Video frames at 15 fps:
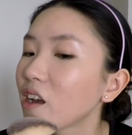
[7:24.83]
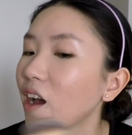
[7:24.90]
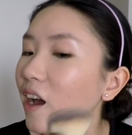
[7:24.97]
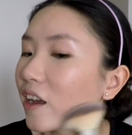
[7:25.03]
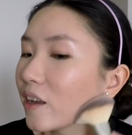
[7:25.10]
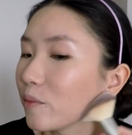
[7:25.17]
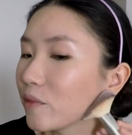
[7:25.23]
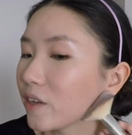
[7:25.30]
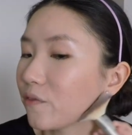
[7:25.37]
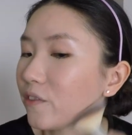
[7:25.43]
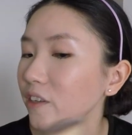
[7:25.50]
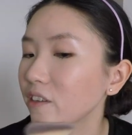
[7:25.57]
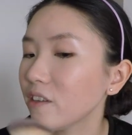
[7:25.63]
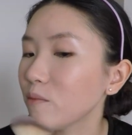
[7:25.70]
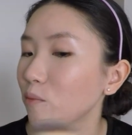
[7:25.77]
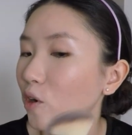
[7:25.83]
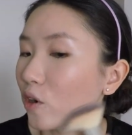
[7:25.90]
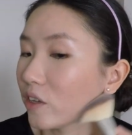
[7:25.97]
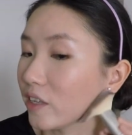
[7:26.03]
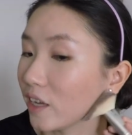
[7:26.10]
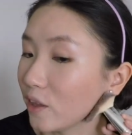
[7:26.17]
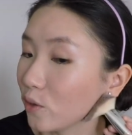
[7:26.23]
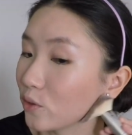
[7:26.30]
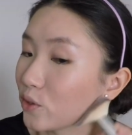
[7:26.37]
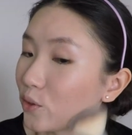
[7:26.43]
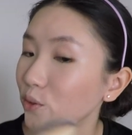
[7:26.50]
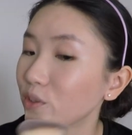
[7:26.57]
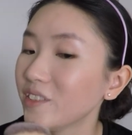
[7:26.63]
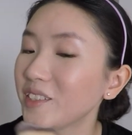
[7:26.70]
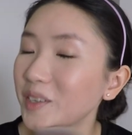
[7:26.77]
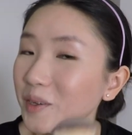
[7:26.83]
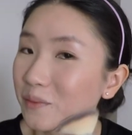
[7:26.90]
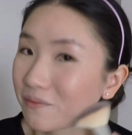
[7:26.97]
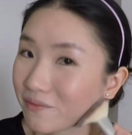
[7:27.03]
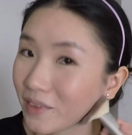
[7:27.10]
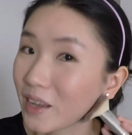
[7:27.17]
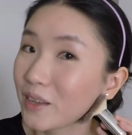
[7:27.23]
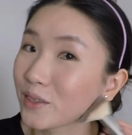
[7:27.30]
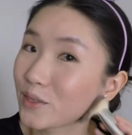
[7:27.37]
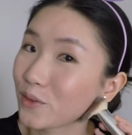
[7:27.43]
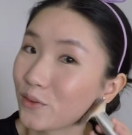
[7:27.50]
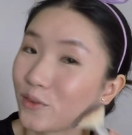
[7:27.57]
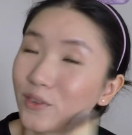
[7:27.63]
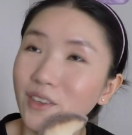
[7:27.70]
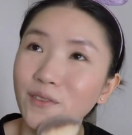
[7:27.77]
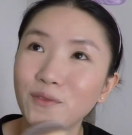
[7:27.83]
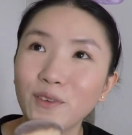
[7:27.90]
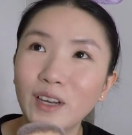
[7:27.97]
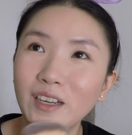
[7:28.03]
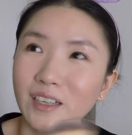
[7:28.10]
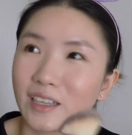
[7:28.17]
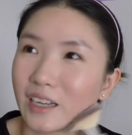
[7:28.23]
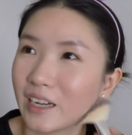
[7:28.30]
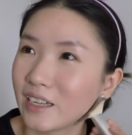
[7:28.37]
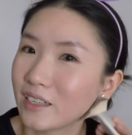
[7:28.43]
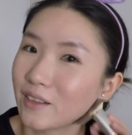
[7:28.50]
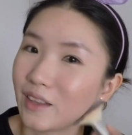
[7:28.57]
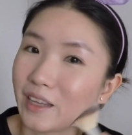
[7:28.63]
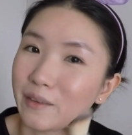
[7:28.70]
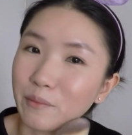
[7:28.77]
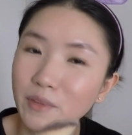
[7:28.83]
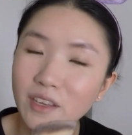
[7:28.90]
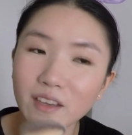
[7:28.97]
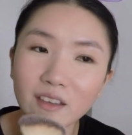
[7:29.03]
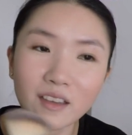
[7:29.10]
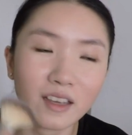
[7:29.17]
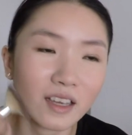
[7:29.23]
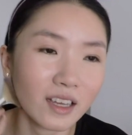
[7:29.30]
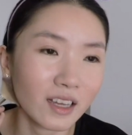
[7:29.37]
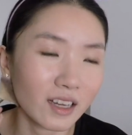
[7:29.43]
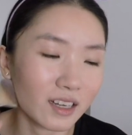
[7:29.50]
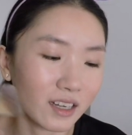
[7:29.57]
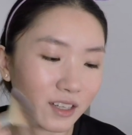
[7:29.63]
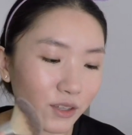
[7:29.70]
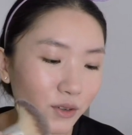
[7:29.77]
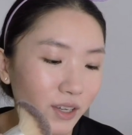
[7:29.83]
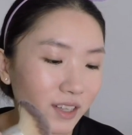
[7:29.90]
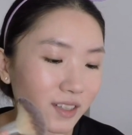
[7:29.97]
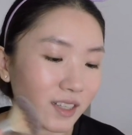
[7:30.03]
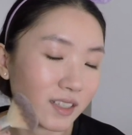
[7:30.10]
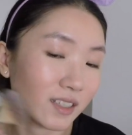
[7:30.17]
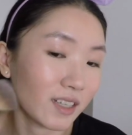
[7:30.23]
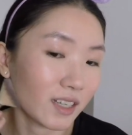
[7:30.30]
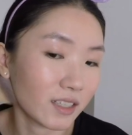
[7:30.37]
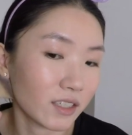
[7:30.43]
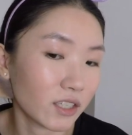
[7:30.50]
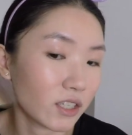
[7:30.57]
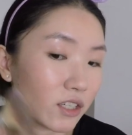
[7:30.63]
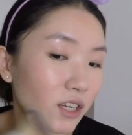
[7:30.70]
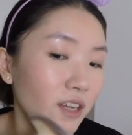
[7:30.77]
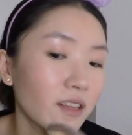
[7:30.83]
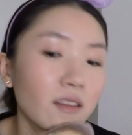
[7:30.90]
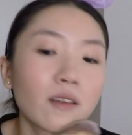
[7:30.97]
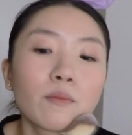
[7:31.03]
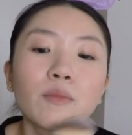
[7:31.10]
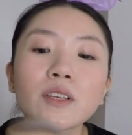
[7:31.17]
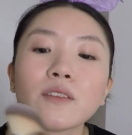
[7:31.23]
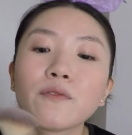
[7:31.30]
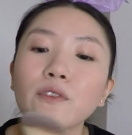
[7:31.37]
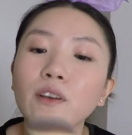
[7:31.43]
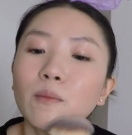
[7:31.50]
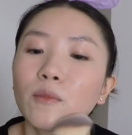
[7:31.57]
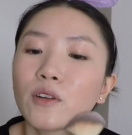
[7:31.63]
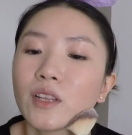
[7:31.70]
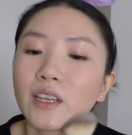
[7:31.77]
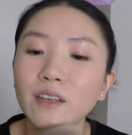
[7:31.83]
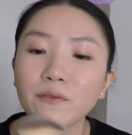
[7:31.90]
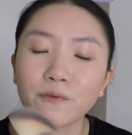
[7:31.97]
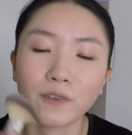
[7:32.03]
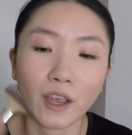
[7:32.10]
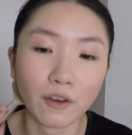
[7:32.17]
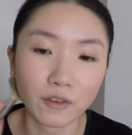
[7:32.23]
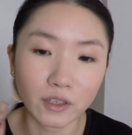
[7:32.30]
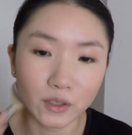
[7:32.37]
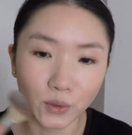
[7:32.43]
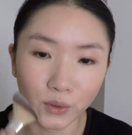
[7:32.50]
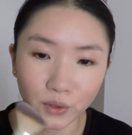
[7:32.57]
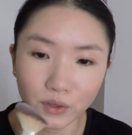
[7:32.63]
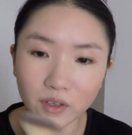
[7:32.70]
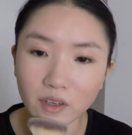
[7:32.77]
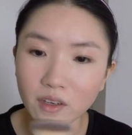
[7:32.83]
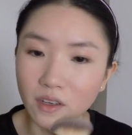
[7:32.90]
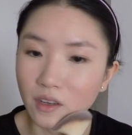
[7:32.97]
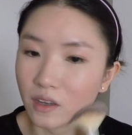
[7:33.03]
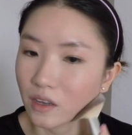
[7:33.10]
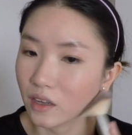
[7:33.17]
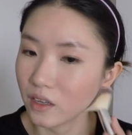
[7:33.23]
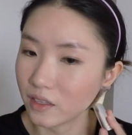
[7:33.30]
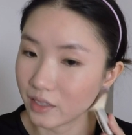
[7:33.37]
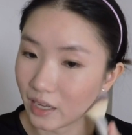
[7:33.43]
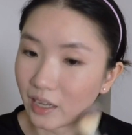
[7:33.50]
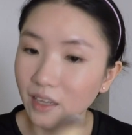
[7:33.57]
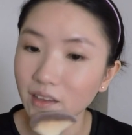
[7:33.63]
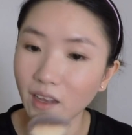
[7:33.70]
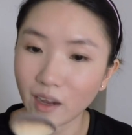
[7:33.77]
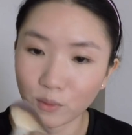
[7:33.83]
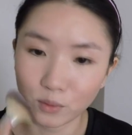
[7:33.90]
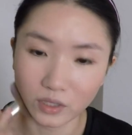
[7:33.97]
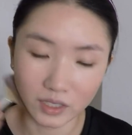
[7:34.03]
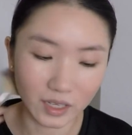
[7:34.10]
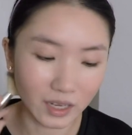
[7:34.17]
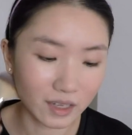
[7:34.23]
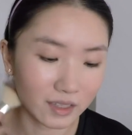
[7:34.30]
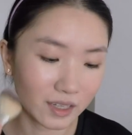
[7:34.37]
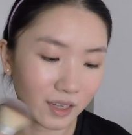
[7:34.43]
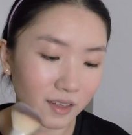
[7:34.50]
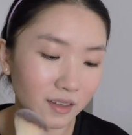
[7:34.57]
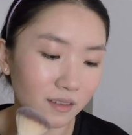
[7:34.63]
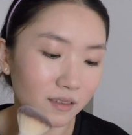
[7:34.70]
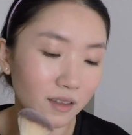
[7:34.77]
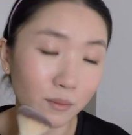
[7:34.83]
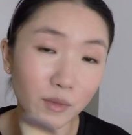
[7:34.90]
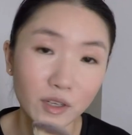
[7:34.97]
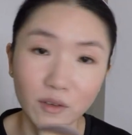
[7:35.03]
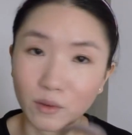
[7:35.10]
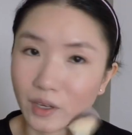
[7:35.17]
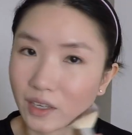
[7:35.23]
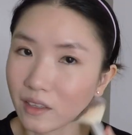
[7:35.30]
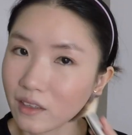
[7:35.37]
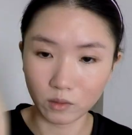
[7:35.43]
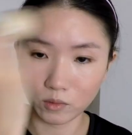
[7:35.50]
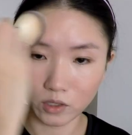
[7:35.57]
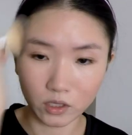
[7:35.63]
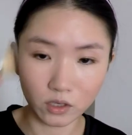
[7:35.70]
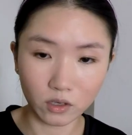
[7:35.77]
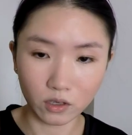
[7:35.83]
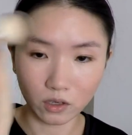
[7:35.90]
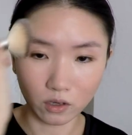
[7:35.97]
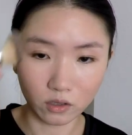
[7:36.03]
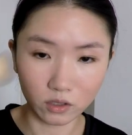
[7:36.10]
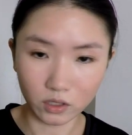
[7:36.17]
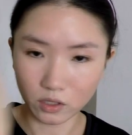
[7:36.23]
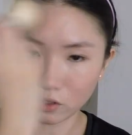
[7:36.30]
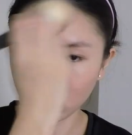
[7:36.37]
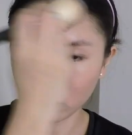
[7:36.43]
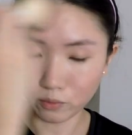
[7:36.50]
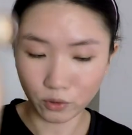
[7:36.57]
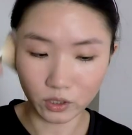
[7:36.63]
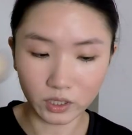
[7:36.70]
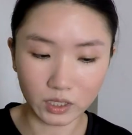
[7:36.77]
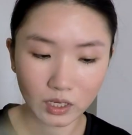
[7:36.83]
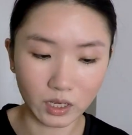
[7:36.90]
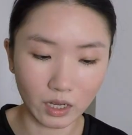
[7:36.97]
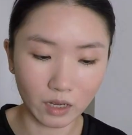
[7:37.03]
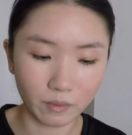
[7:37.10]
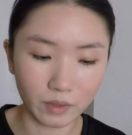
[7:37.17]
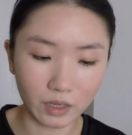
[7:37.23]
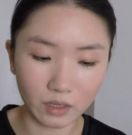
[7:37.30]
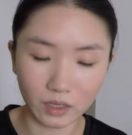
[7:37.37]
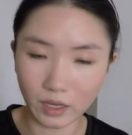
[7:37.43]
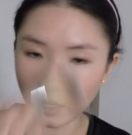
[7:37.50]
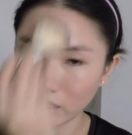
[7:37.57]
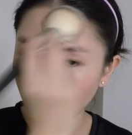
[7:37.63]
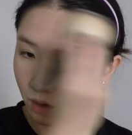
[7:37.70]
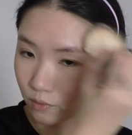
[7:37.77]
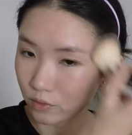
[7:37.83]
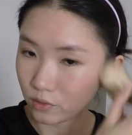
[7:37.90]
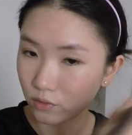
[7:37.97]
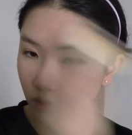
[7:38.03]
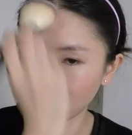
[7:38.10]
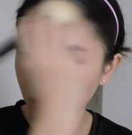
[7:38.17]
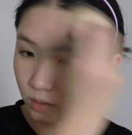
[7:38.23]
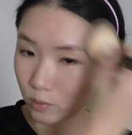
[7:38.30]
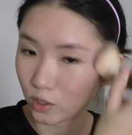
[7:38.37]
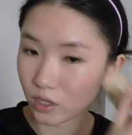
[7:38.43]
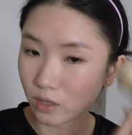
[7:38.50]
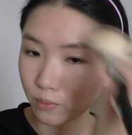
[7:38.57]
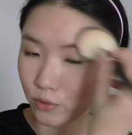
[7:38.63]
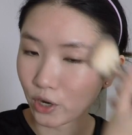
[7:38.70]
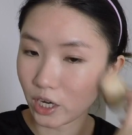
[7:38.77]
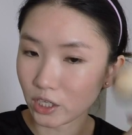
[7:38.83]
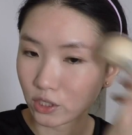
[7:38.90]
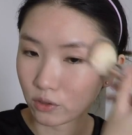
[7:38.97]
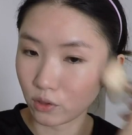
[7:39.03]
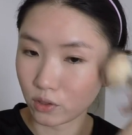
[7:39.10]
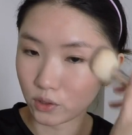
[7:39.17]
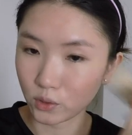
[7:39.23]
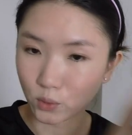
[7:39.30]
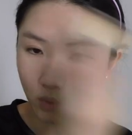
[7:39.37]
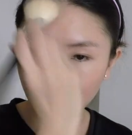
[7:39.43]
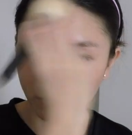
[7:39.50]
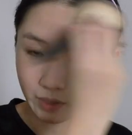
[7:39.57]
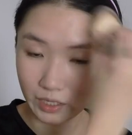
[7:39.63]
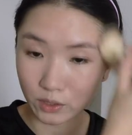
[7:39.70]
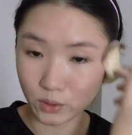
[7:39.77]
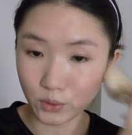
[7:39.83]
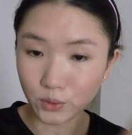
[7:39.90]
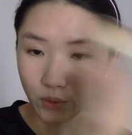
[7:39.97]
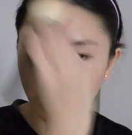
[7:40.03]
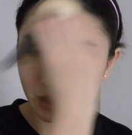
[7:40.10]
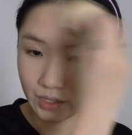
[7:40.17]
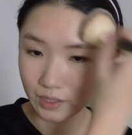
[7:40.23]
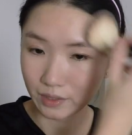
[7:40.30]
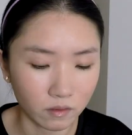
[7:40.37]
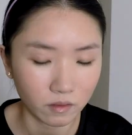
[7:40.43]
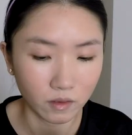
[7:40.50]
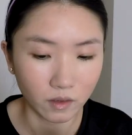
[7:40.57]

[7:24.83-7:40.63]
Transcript: I am definitely more yellow toned, so if you are kind of like me, you can take the darkest shade. But if you are more like a fairer tone, then I would say take the middle one. I'm just going to continue bronzing out, and then I will use a smaller brush to contour my nose.